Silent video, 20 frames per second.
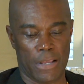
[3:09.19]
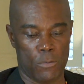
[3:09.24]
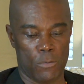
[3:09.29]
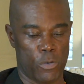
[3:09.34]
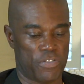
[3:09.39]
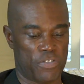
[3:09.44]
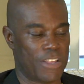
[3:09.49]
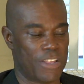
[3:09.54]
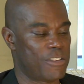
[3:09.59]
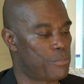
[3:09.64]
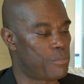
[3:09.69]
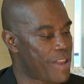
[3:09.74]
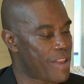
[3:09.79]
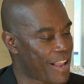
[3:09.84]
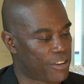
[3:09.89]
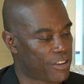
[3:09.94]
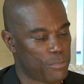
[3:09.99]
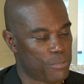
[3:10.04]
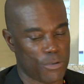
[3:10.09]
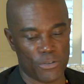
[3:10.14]
within the
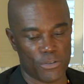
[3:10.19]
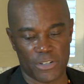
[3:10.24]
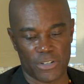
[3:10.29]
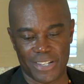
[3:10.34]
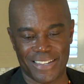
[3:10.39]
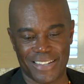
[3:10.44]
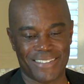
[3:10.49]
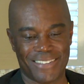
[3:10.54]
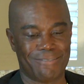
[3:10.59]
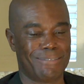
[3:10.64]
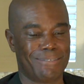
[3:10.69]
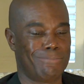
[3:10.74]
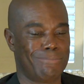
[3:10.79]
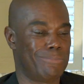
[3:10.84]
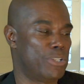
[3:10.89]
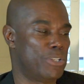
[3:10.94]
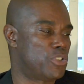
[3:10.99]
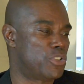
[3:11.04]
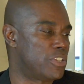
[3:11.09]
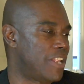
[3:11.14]
black community
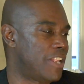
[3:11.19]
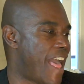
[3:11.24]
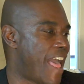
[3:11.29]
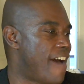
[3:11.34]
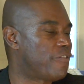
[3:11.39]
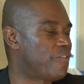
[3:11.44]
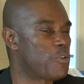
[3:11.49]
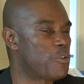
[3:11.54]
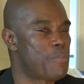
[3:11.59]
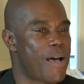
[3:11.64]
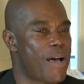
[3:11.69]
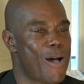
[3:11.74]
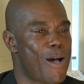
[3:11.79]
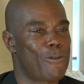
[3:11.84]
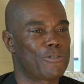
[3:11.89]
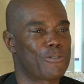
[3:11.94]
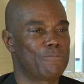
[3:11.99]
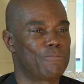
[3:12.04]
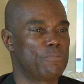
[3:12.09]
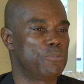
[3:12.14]
is laughed
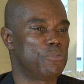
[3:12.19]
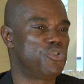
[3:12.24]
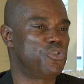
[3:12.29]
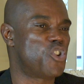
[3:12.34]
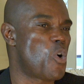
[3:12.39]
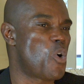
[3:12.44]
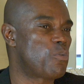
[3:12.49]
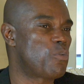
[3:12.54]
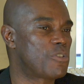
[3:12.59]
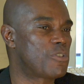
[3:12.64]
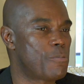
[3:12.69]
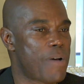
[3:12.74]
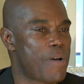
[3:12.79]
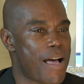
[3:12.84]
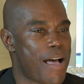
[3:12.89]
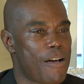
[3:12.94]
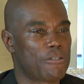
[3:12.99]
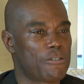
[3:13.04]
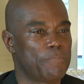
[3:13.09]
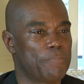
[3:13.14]
about, joked
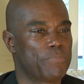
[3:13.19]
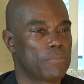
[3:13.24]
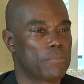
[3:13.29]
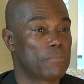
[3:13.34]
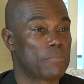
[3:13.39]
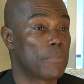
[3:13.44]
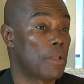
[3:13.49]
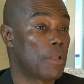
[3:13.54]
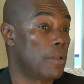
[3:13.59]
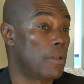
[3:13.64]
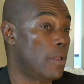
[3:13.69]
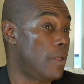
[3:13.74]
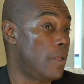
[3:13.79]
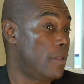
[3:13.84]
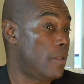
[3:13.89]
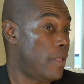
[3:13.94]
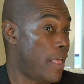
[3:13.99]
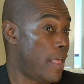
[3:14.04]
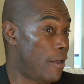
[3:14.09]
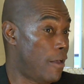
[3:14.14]
about,
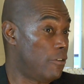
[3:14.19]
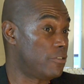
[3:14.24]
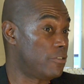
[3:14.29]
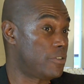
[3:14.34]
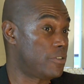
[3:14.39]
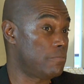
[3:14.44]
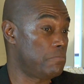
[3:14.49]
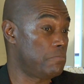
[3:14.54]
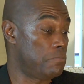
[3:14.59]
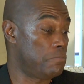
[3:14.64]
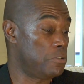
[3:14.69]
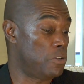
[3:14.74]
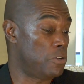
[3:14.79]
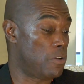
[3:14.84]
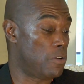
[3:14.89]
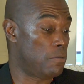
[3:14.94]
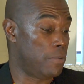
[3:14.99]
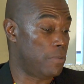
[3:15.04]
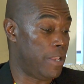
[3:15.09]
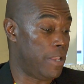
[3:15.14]
held you
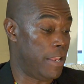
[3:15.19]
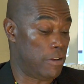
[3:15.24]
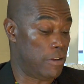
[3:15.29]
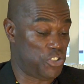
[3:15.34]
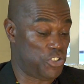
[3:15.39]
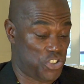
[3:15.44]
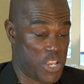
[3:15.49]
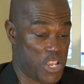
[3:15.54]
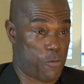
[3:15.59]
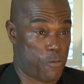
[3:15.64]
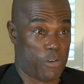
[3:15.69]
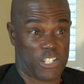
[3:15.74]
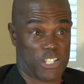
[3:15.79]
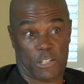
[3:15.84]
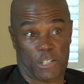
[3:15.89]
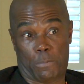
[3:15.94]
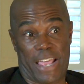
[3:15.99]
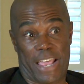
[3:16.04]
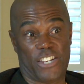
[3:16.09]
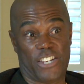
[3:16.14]
know, in a secret
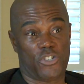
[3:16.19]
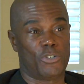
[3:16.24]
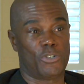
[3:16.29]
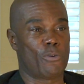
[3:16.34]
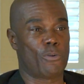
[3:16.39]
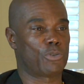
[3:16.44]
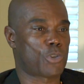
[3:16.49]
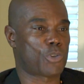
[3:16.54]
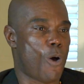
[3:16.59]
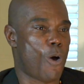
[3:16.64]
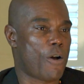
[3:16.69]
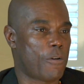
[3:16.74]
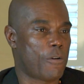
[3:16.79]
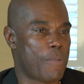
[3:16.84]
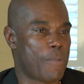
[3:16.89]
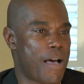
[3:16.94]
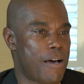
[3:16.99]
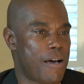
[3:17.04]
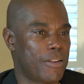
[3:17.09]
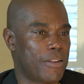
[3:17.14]
space, you don't talk
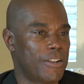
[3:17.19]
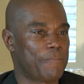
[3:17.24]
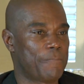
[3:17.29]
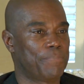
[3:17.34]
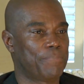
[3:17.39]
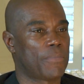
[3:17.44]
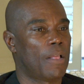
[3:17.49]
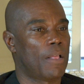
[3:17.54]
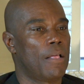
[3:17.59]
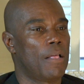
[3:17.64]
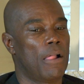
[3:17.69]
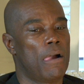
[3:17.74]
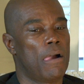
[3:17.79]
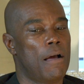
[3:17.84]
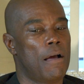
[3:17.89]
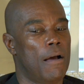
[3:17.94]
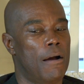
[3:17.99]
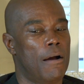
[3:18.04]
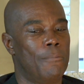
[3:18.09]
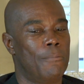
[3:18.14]
about it.
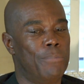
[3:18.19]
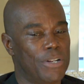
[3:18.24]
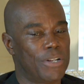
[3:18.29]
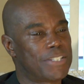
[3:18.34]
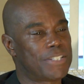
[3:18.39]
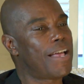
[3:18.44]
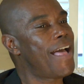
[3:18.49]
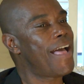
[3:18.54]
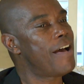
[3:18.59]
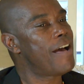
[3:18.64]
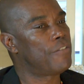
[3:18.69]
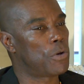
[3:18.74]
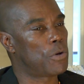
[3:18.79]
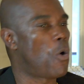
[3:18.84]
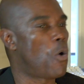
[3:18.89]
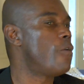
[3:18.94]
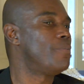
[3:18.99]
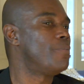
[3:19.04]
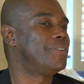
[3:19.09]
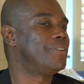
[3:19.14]
But to have an
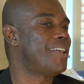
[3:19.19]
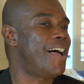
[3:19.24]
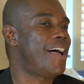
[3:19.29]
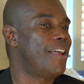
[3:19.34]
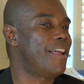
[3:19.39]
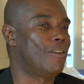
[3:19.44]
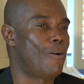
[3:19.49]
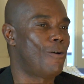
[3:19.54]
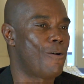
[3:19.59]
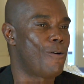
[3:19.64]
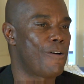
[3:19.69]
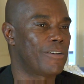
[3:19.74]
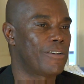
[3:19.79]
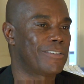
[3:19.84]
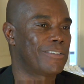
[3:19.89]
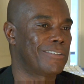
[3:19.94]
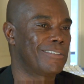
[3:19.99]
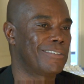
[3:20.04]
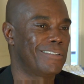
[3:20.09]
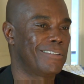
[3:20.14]
open dialogue,
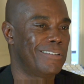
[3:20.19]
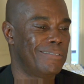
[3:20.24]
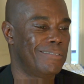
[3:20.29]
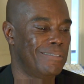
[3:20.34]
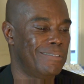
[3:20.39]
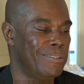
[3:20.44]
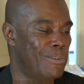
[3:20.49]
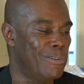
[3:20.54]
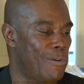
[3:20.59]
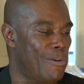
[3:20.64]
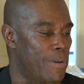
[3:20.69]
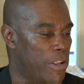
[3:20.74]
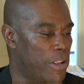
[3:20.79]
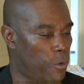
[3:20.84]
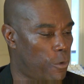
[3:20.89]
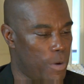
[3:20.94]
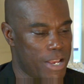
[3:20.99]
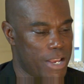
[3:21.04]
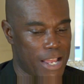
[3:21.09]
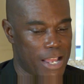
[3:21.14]
you know, it
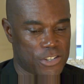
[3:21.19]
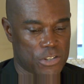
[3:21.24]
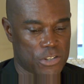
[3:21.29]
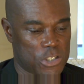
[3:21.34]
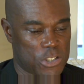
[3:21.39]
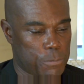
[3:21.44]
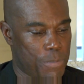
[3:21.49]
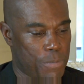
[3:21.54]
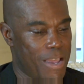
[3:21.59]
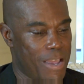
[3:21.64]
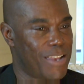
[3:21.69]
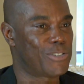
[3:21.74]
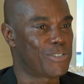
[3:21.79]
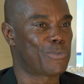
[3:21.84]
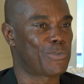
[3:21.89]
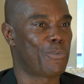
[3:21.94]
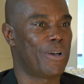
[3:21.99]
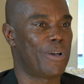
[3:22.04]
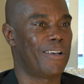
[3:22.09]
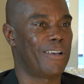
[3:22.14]
creates a
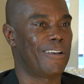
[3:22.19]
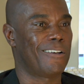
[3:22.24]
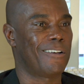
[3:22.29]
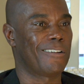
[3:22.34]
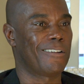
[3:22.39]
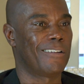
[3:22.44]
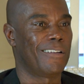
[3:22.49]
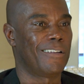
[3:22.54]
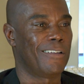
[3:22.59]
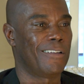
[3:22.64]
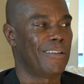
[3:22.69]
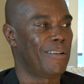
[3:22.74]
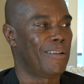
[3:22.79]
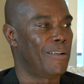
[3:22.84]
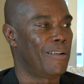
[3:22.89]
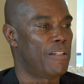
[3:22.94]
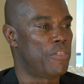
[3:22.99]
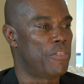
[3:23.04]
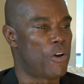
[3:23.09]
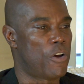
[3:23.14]
space where
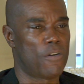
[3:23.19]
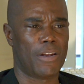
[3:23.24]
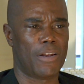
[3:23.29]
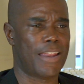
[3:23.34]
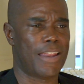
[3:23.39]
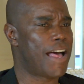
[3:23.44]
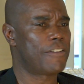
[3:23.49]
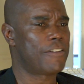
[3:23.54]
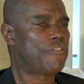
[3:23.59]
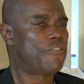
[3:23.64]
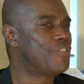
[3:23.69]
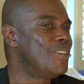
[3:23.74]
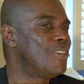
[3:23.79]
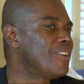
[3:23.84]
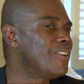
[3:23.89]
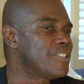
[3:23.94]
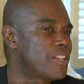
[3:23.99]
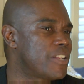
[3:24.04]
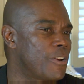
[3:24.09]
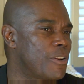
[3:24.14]
there are a lot of
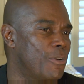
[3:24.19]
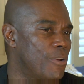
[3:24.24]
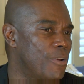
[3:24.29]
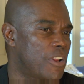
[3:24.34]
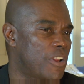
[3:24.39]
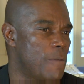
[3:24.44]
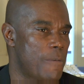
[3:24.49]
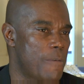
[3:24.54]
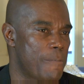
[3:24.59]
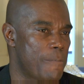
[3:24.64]
feelings that are going to come